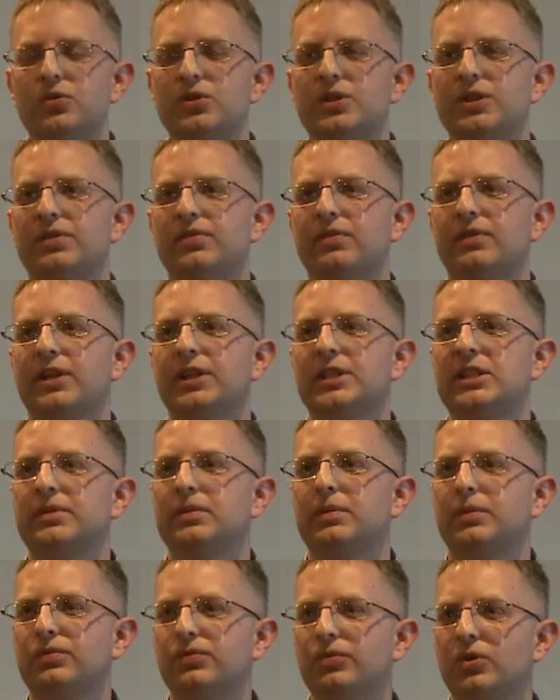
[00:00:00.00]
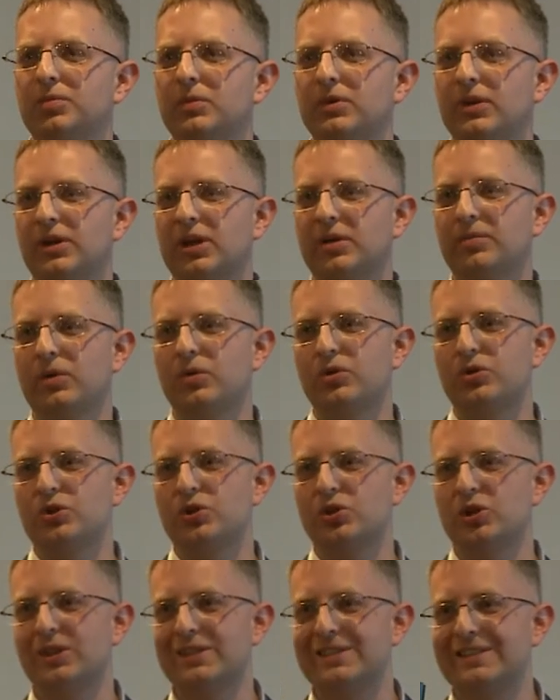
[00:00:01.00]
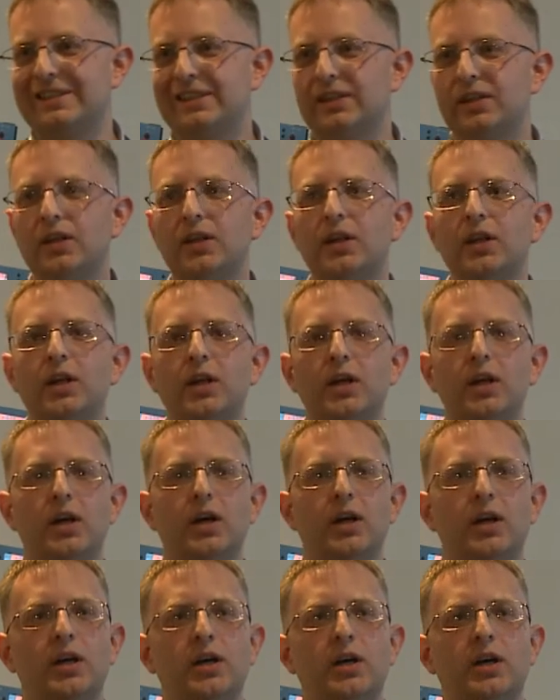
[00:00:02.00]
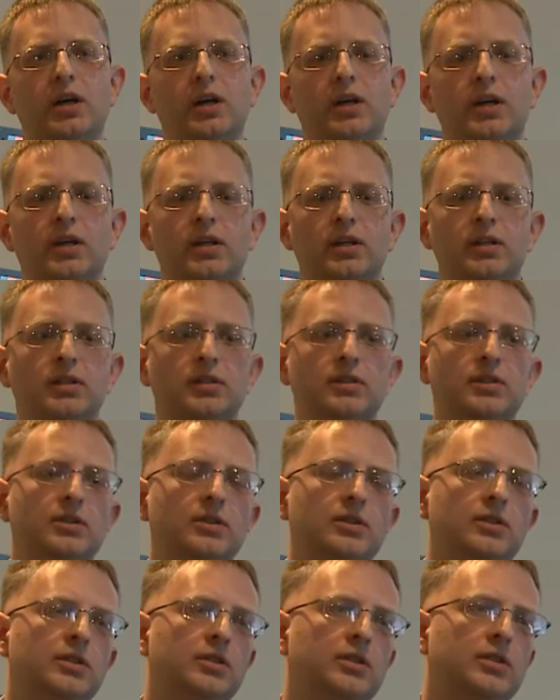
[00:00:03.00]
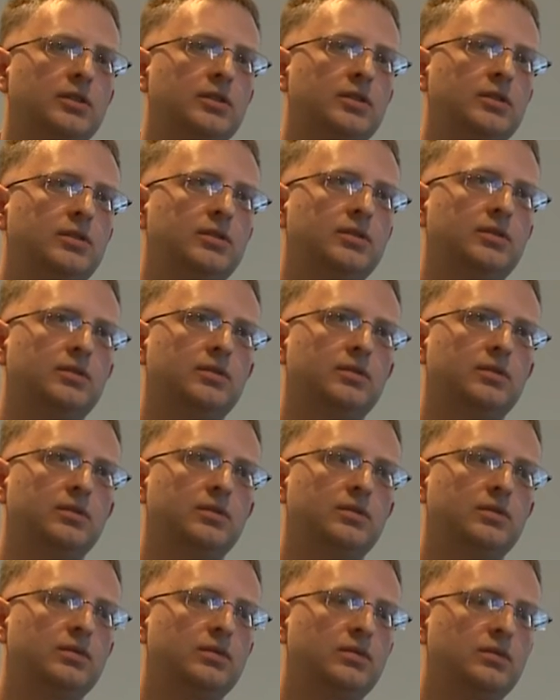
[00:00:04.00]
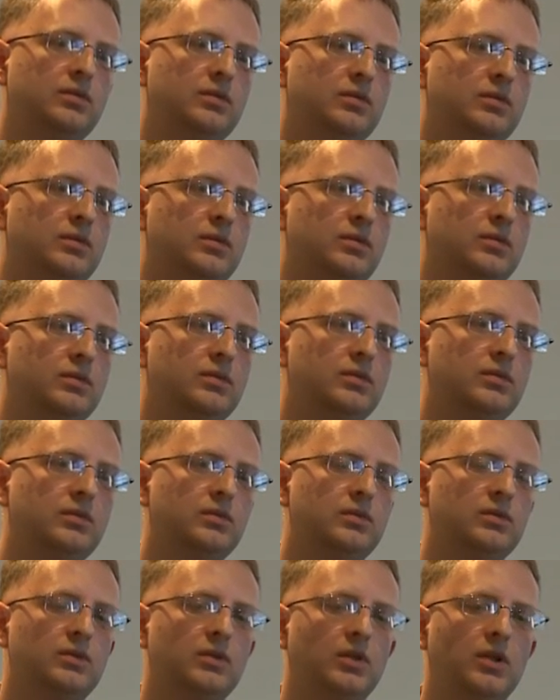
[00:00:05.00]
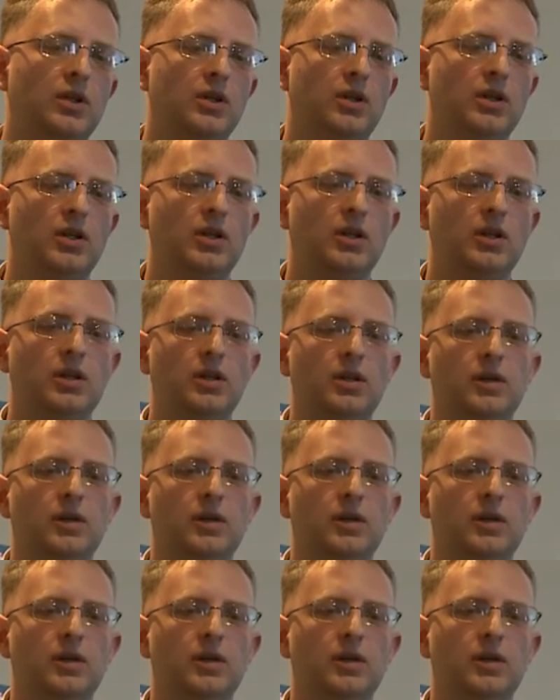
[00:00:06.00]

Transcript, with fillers: Thank you for the question. Of course, we did for the specific forms of breast cancer